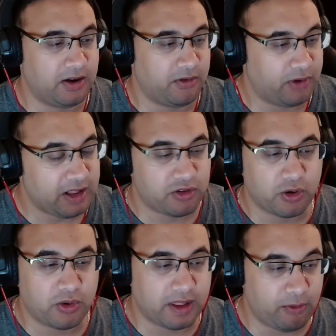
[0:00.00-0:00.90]
Right.
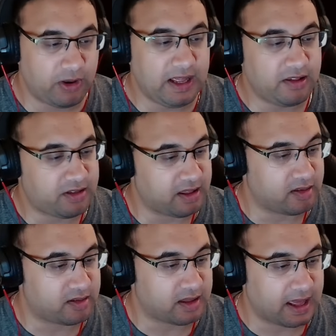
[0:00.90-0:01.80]
So they released
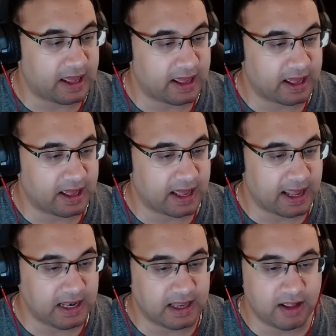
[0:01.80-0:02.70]
this uh,
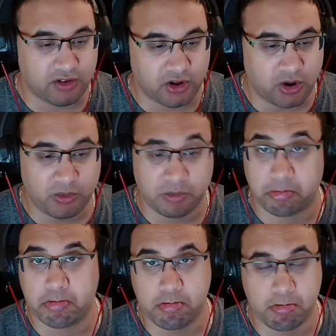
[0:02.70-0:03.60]
eight days ago.
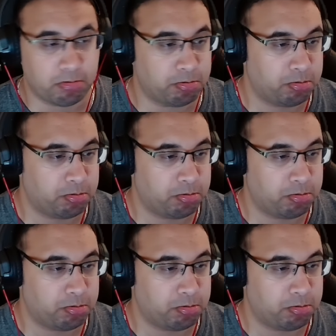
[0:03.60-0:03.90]
Hmm.